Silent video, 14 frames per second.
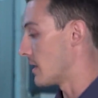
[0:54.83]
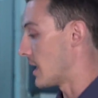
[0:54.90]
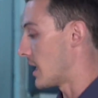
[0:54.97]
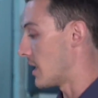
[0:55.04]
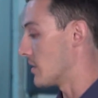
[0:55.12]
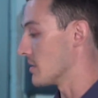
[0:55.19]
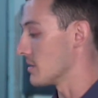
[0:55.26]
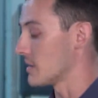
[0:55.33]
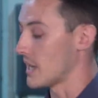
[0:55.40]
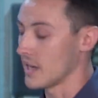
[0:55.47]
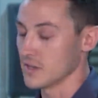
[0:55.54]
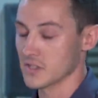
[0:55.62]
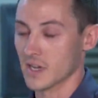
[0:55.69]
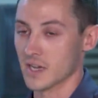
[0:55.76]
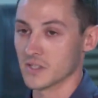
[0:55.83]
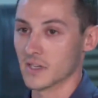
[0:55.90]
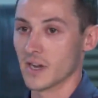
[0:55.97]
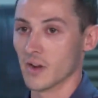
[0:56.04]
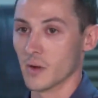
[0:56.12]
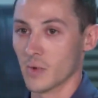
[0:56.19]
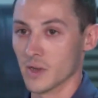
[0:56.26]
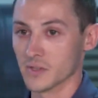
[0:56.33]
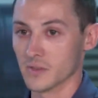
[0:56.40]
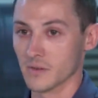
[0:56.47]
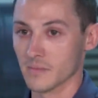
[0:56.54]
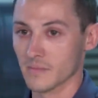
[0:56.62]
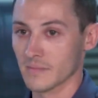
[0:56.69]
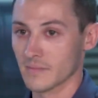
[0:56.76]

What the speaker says: how to size an air compressor.